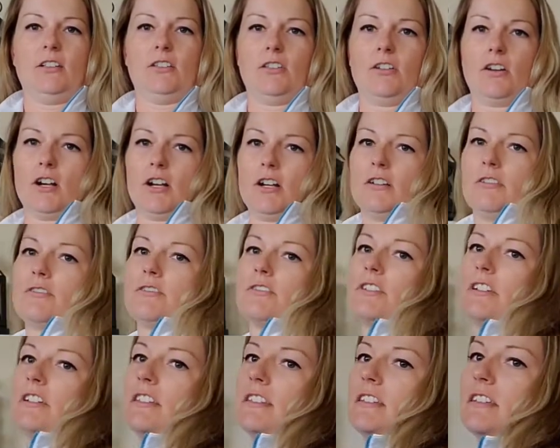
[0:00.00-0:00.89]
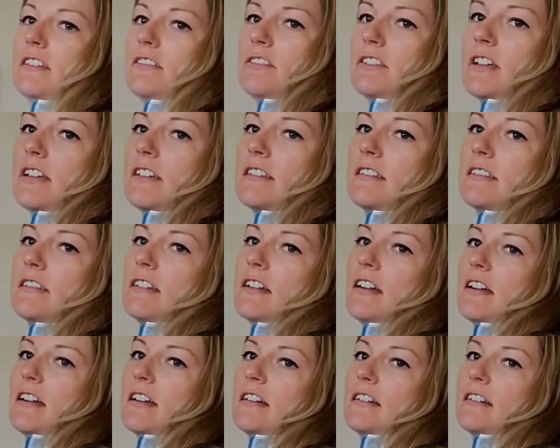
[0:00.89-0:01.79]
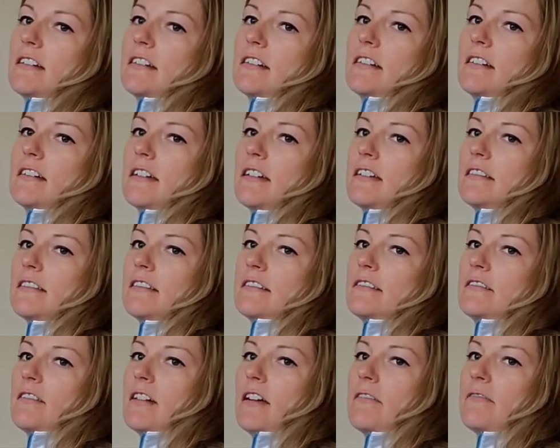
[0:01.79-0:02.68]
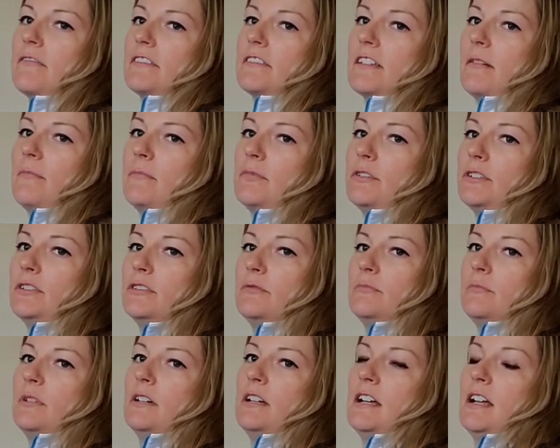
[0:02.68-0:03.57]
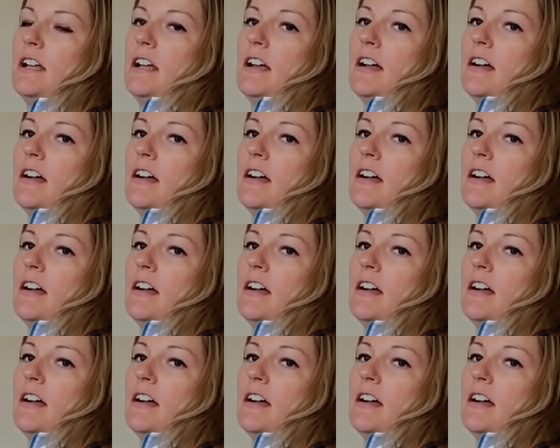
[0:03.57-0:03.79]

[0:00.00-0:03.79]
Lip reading: large in the chest area and still have some room.